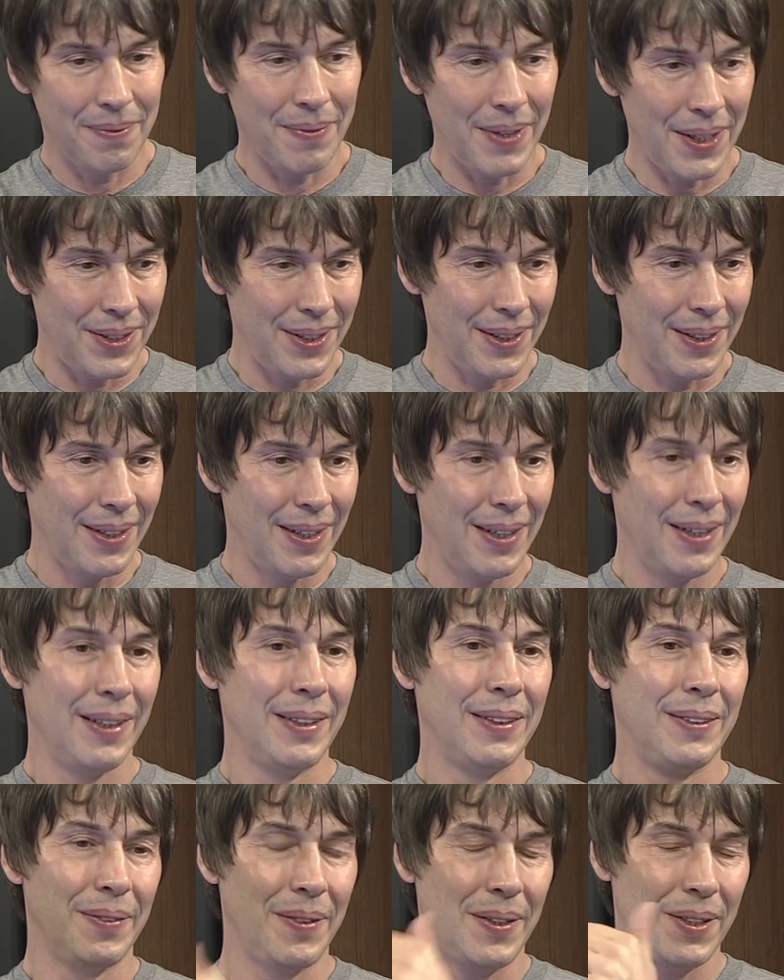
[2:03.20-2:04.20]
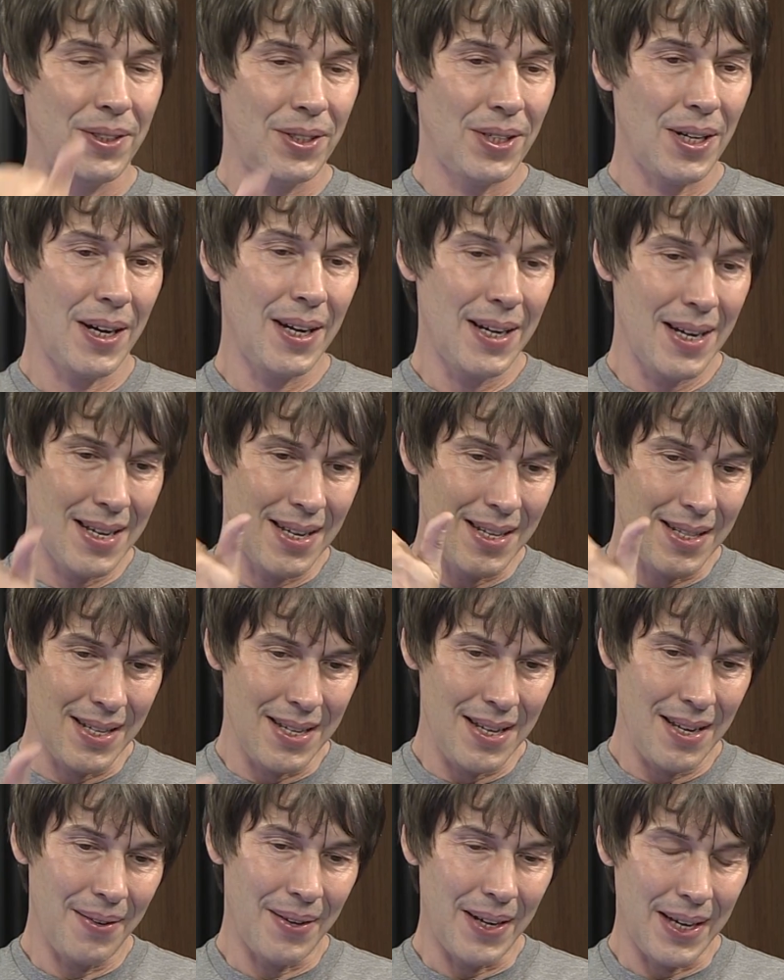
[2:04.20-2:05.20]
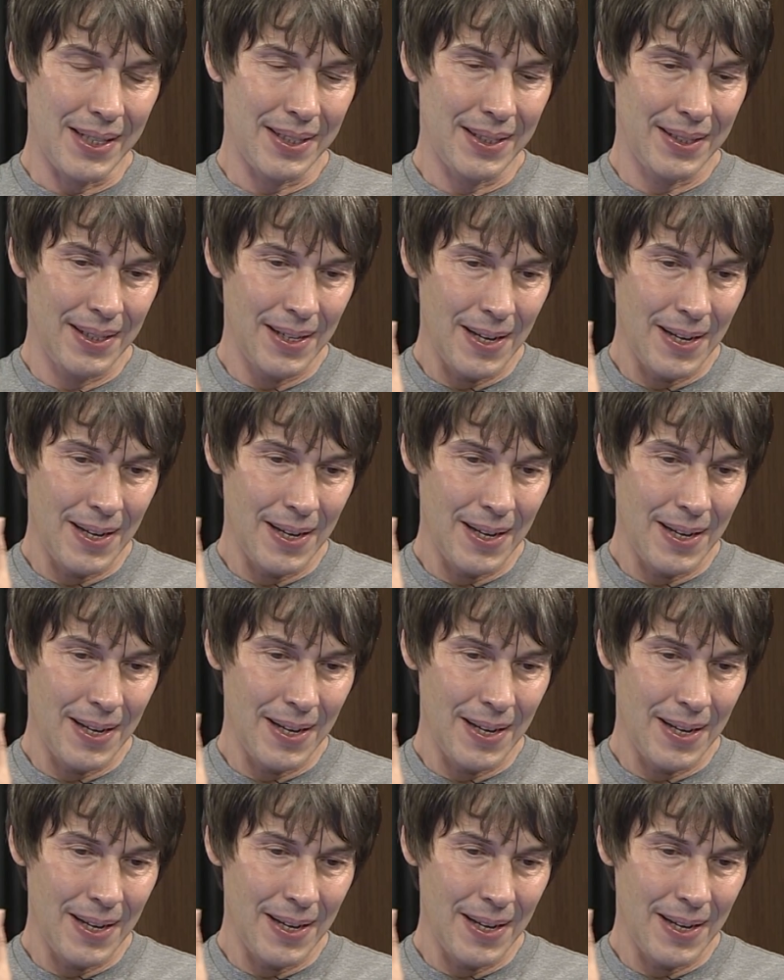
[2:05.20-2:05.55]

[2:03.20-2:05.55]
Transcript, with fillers: mission with China and the US